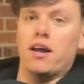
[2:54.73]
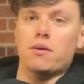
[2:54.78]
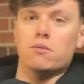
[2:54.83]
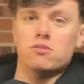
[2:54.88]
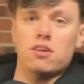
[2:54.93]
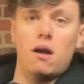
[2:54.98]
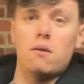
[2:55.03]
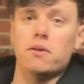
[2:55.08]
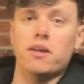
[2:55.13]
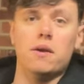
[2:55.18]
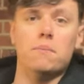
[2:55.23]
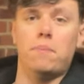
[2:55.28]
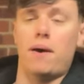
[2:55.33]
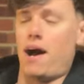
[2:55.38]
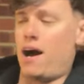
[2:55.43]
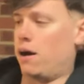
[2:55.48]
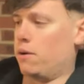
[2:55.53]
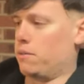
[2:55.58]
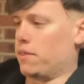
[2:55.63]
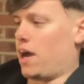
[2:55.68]
It was only a
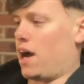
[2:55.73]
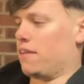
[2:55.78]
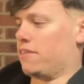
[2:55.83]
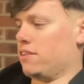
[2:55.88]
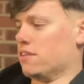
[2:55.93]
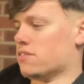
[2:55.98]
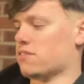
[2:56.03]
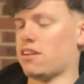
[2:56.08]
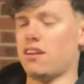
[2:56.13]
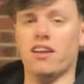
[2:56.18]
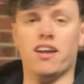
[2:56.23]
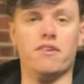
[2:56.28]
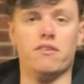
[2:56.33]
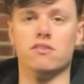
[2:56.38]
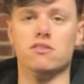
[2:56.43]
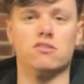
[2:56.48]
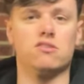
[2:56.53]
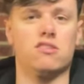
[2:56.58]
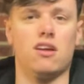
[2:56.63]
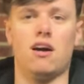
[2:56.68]
pound. They had this
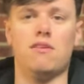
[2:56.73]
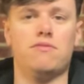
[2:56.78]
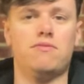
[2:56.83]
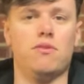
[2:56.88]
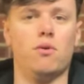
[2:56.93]
clearance stuff.